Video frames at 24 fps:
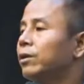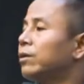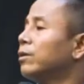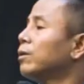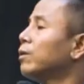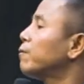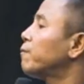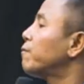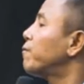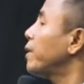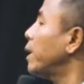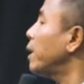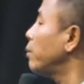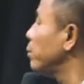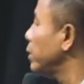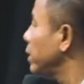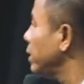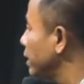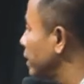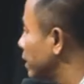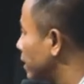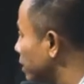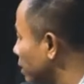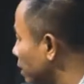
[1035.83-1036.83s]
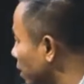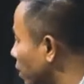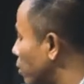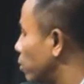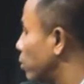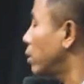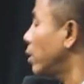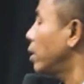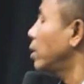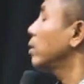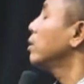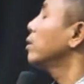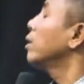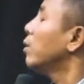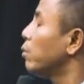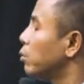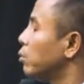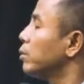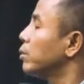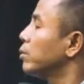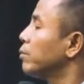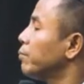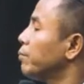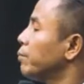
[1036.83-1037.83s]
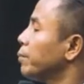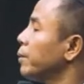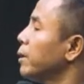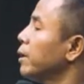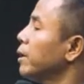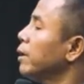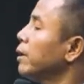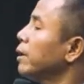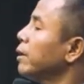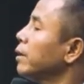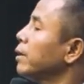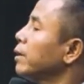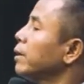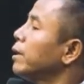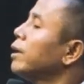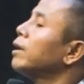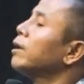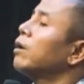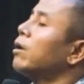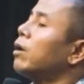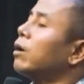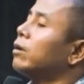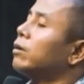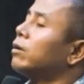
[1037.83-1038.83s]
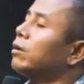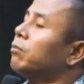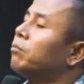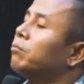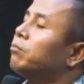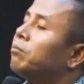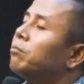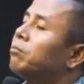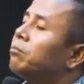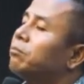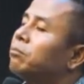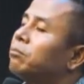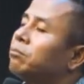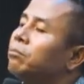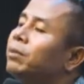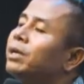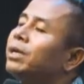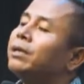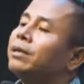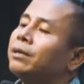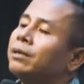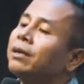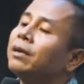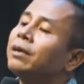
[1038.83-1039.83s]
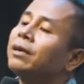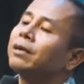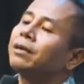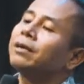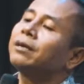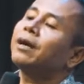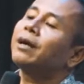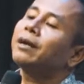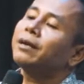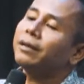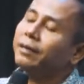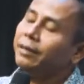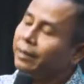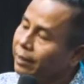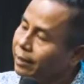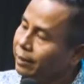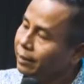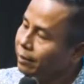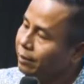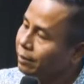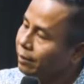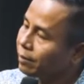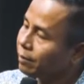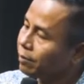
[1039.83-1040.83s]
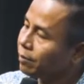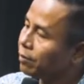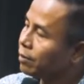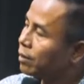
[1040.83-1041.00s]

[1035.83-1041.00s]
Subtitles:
Your family alone cannot meet that need.